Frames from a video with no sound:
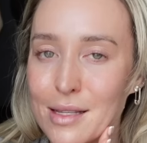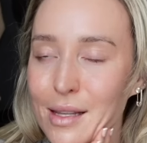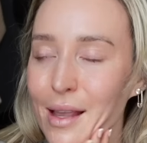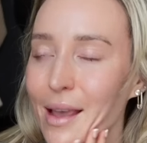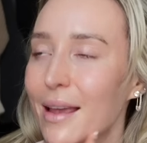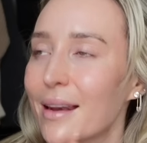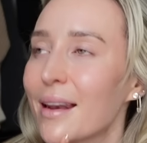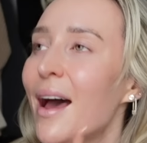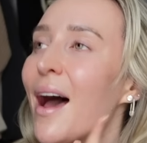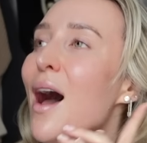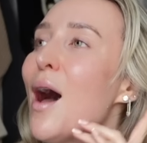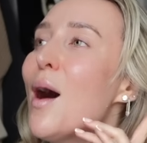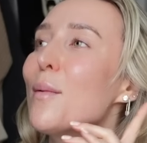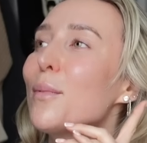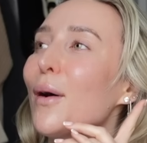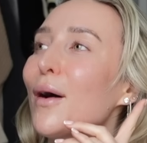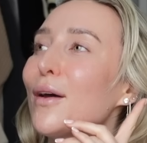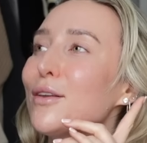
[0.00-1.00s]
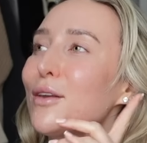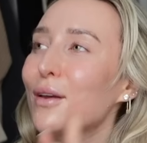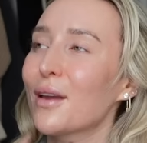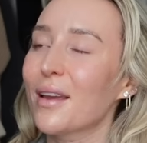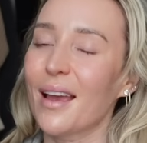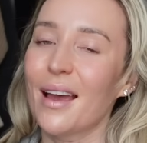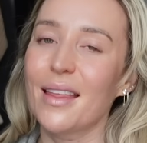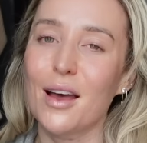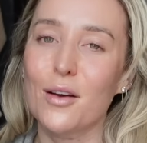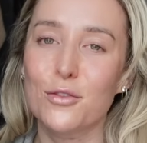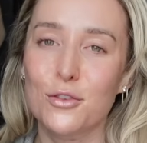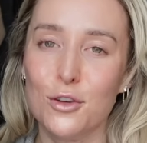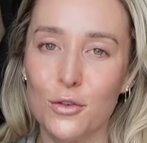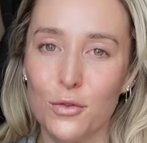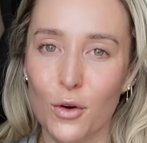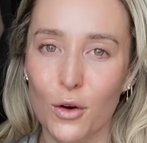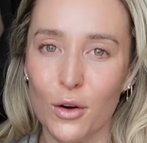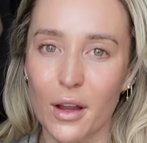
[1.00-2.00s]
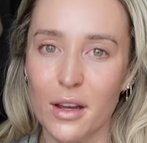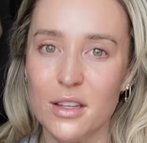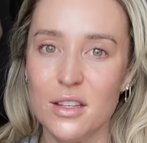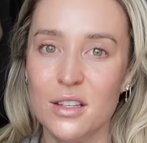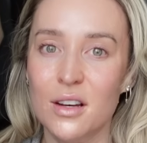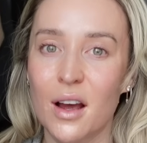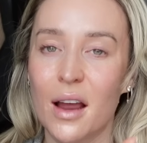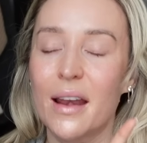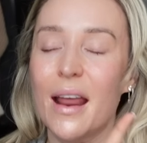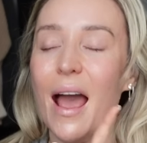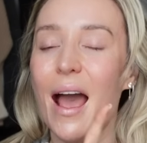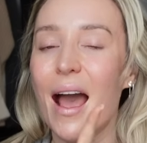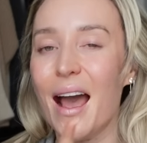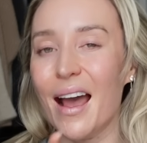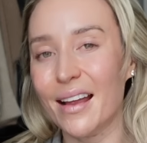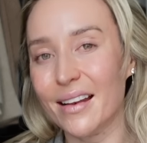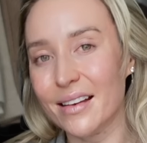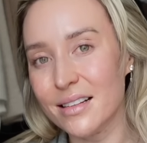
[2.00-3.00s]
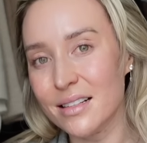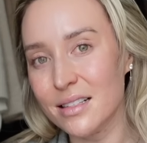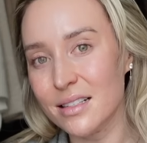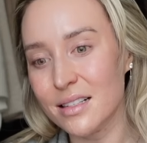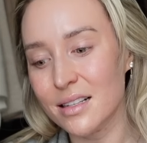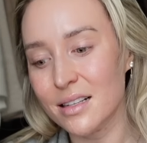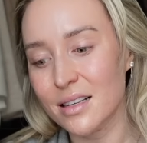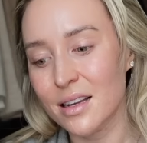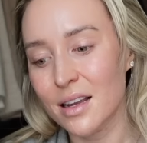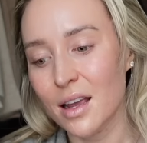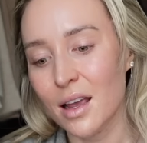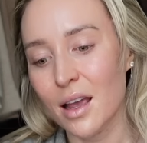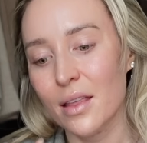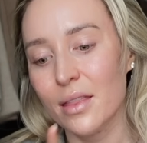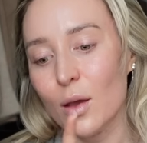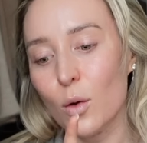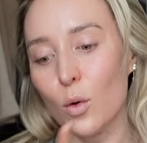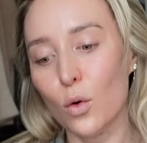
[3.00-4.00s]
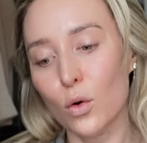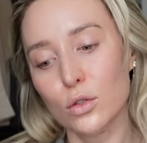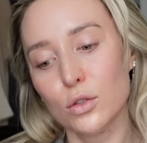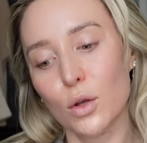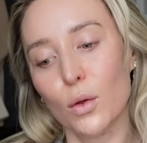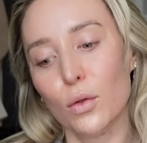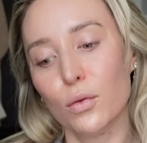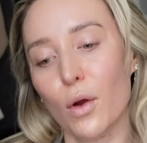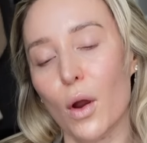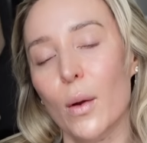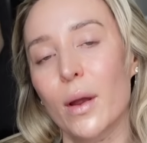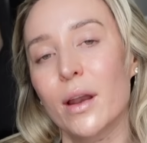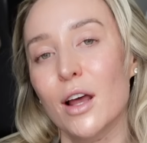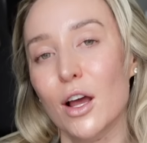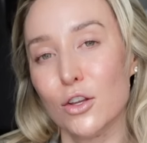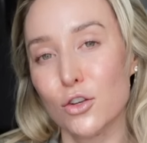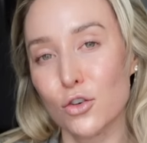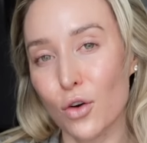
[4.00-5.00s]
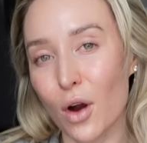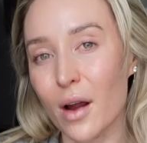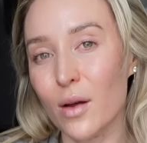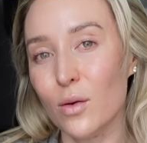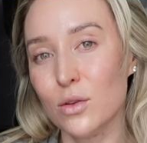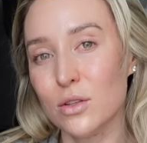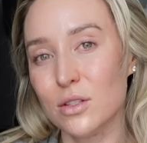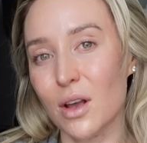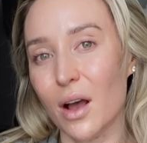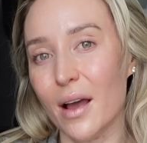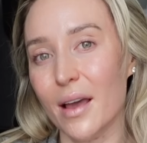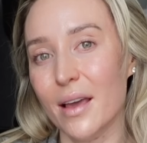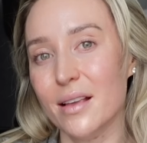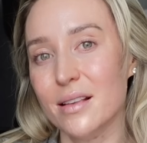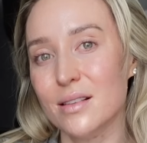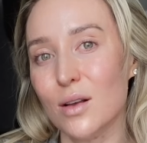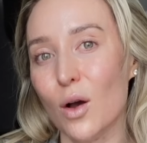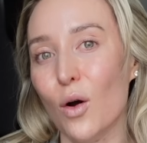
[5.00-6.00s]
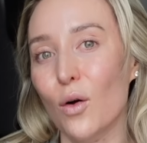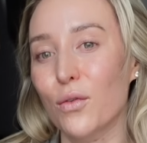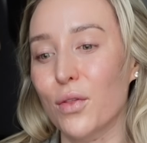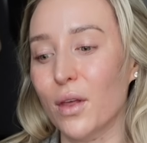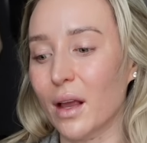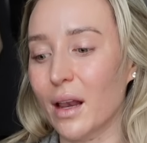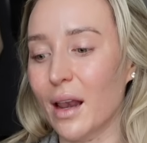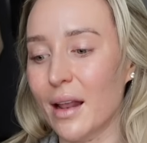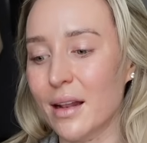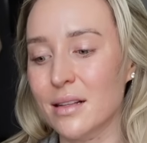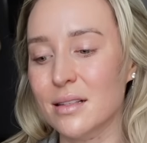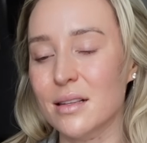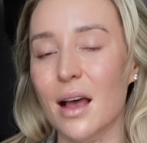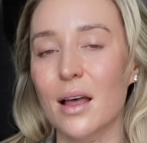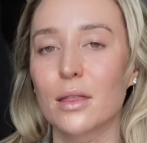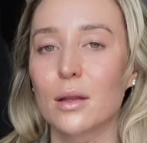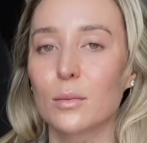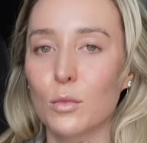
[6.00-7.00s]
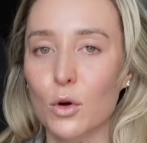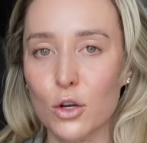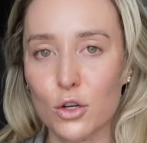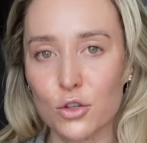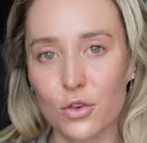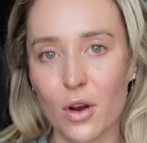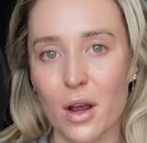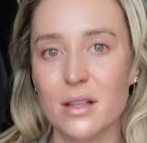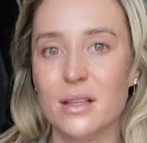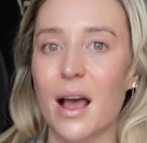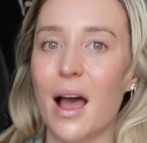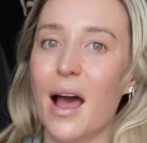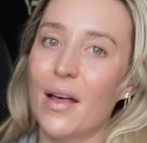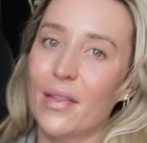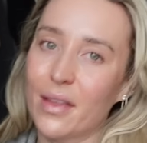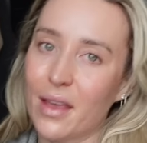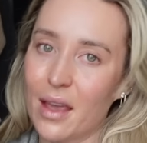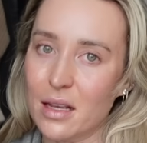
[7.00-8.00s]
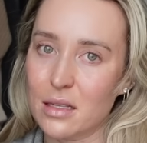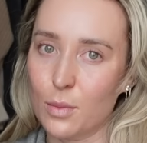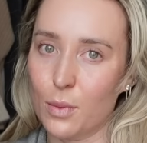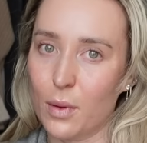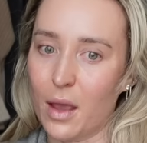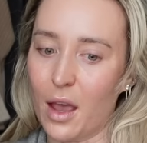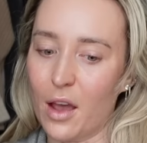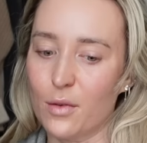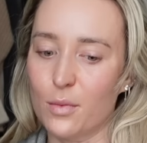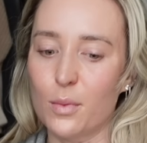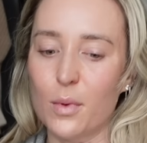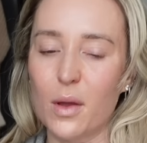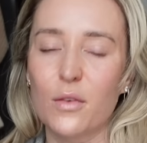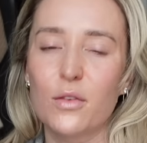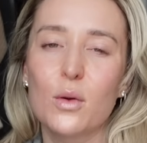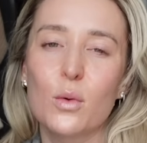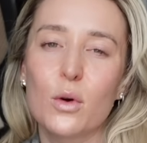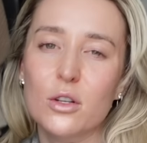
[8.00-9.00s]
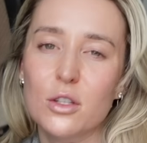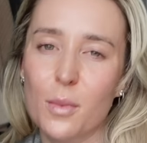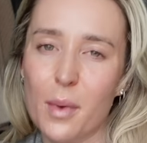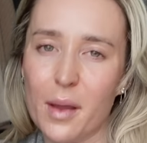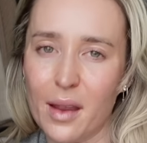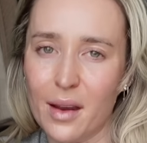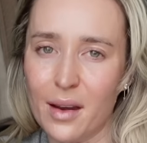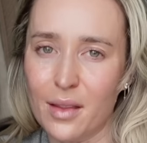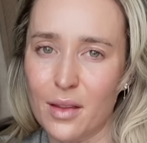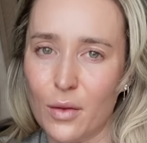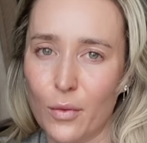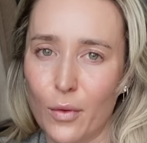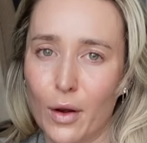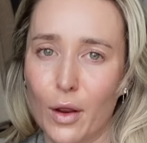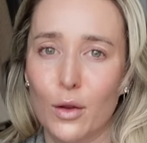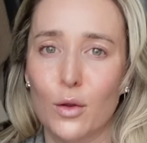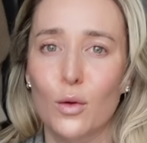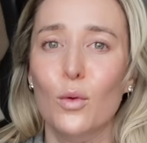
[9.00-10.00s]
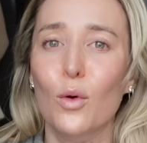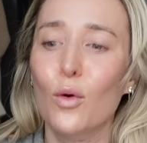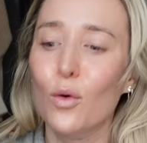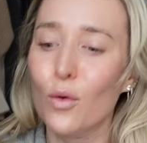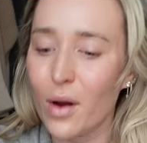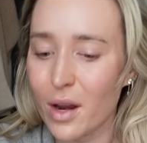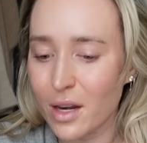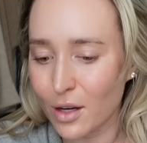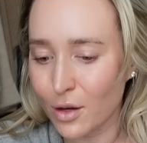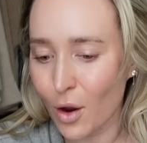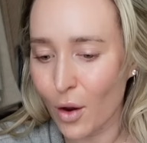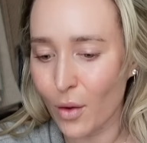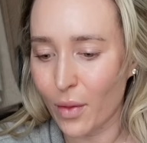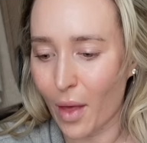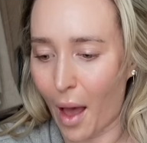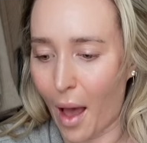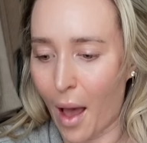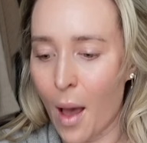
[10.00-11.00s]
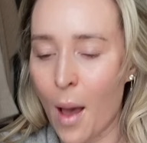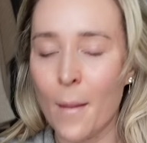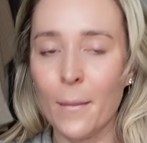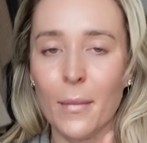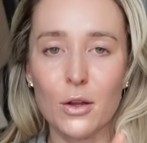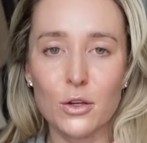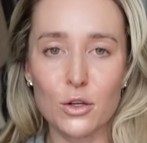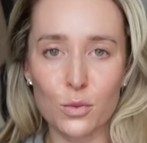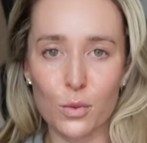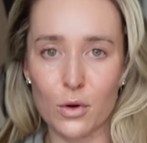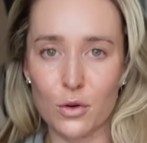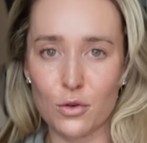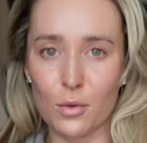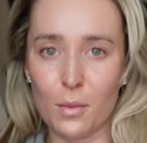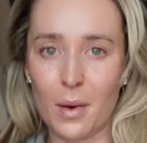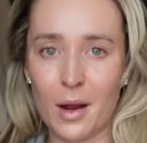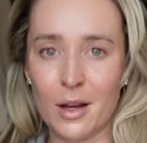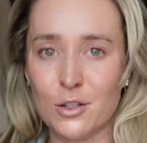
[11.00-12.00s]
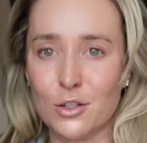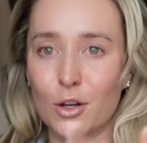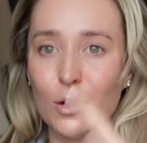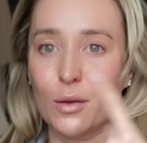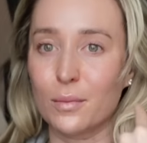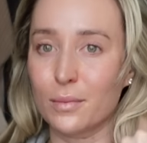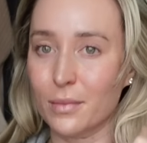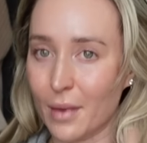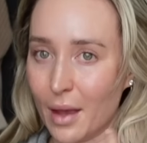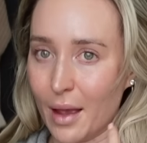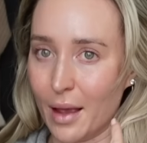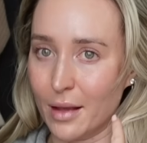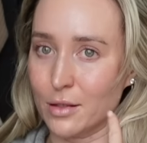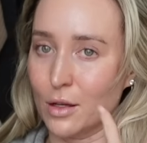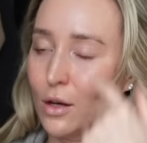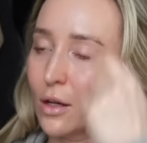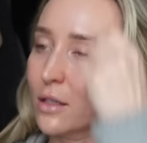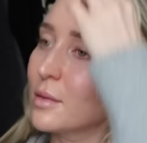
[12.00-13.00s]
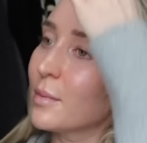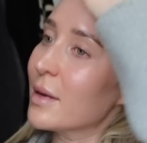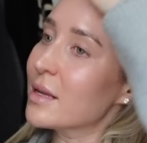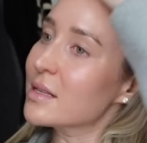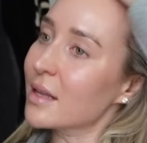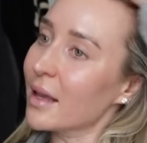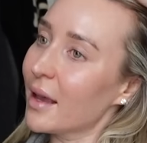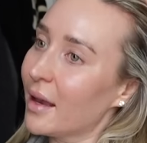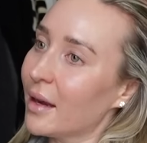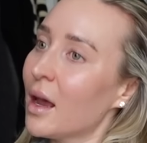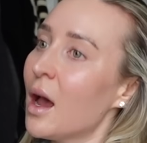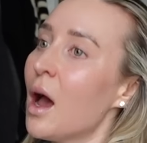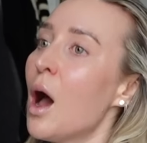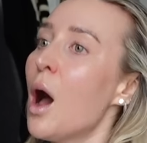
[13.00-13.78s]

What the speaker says: skin. But you can get that for just $4.99. And they'll also throw in a trial size of the cleanser and the moisturiser and the SPF. But if you watch the beginning of this video, you already know that. I just wanted to remind you as I looked at my skin.